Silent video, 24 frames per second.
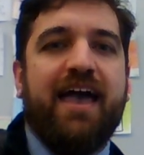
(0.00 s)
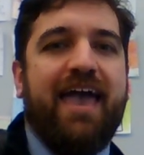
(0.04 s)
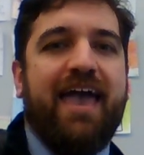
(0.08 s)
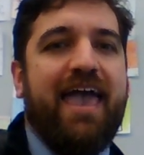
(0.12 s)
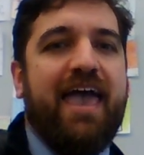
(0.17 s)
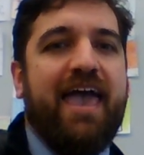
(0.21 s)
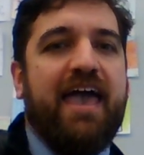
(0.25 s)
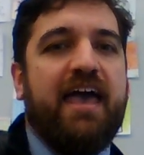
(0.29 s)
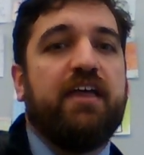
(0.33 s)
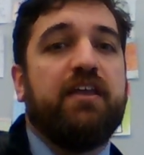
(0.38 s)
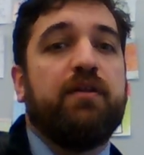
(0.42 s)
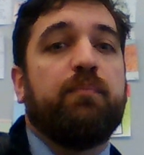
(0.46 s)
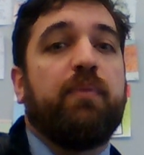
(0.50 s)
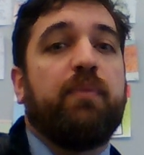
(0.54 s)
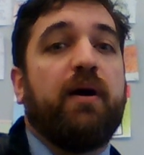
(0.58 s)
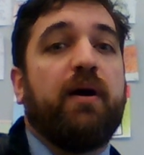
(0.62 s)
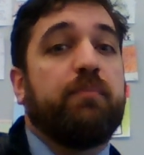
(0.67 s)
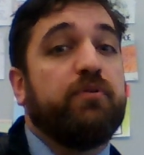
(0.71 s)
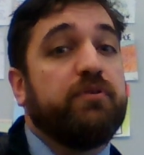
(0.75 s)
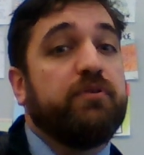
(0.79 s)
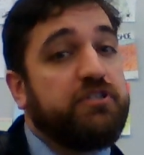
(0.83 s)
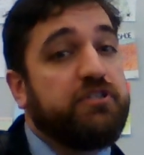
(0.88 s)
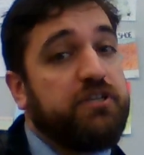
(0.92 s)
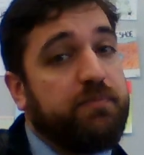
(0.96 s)
And by
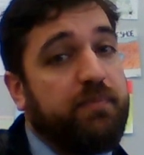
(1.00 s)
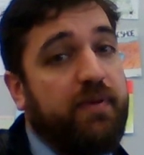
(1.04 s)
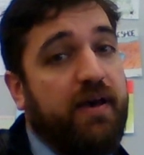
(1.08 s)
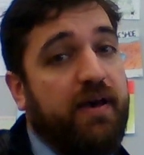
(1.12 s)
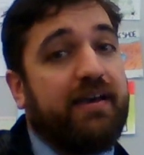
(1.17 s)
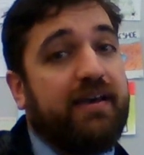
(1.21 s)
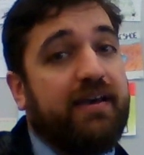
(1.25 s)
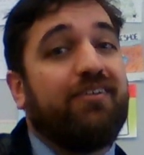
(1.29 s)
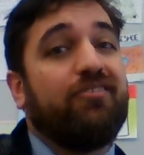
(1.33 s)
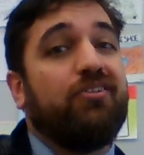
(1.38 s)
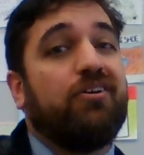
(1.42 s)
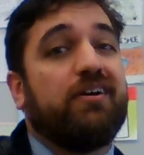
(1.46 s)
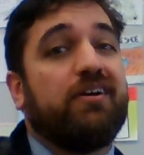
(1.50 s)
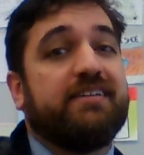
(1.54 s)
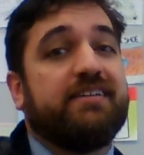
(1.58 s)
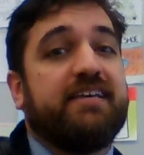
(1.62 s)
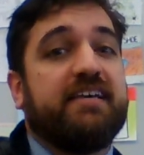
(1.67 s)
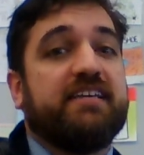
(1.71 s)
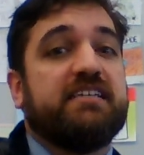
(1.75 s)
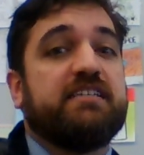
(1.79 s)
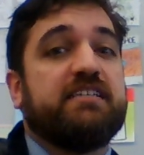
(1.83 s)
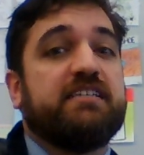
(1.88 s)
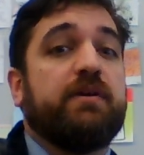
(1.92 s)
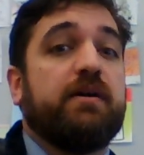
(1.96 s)
pushing back how long it
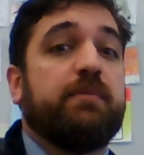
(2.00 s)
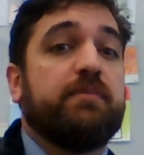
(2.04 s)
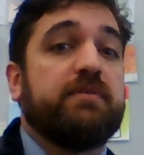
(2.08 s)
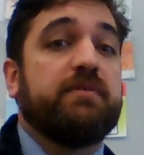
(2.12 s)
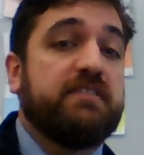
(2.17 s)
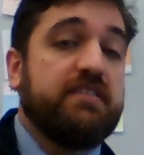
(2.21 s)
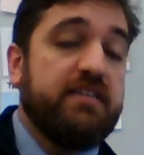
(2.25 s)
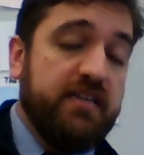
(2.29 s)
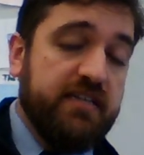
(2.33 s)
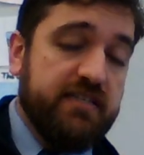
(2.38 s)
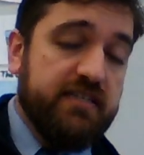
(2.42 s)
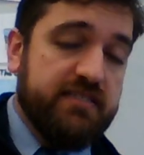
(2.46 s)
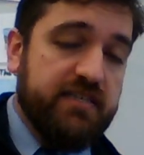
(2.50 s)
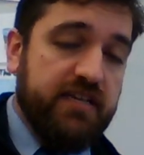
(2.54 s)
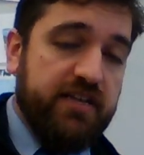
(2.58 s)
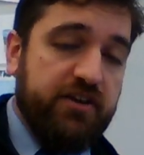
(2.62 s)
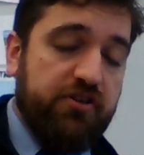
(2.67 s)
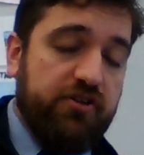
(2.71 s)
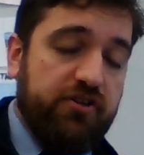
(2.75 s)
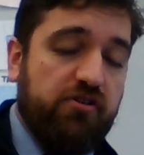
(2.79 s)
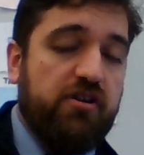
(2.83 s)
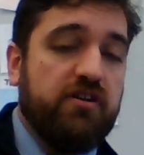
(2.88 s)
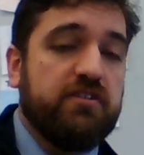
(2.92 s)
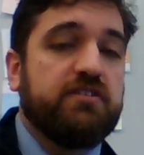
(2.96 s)
takes to become a citizen,
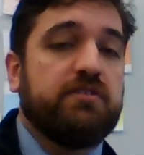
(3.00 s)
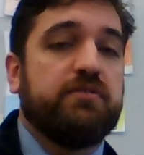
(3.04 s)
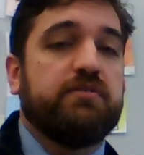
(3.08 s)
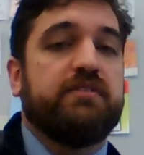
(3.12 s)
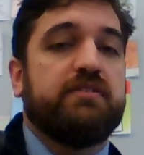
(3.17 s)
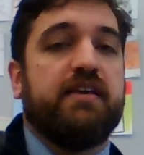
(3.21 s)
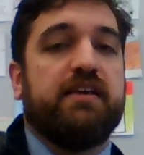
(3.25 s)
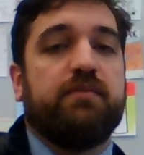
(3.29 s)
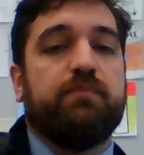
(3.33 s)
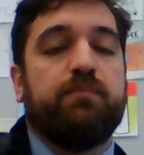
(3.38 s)
you're also